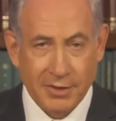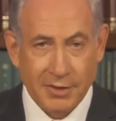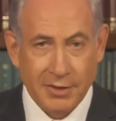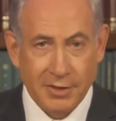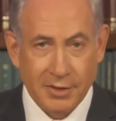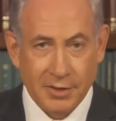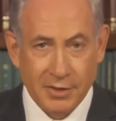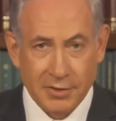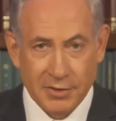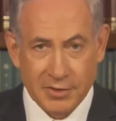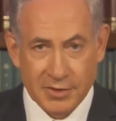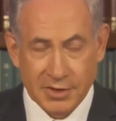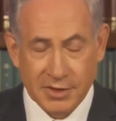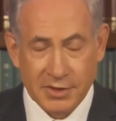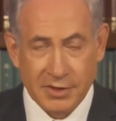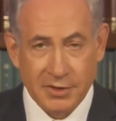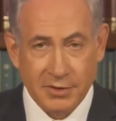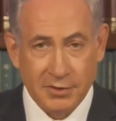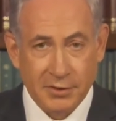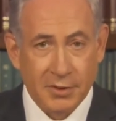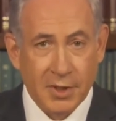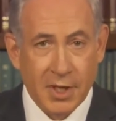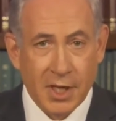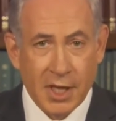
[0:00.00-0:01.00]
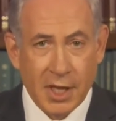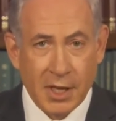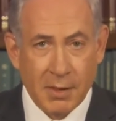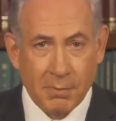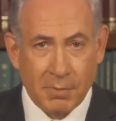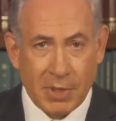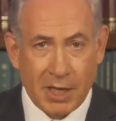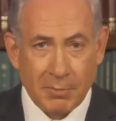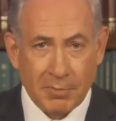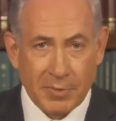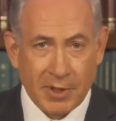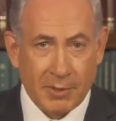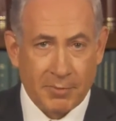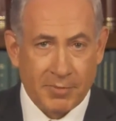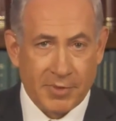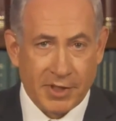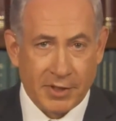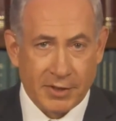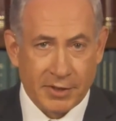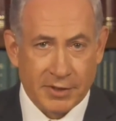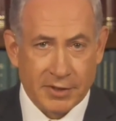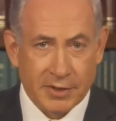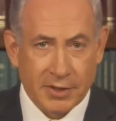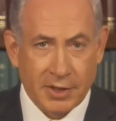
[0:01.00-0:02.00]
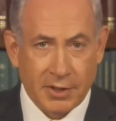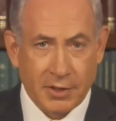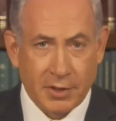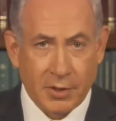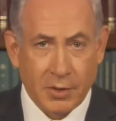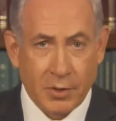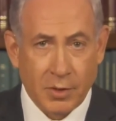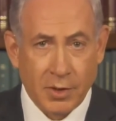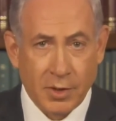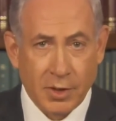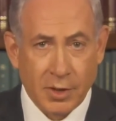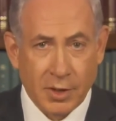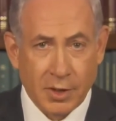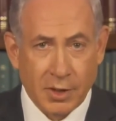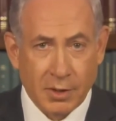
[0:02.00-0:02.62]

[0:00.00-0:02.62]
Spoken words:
They're going to use it to pump up their terror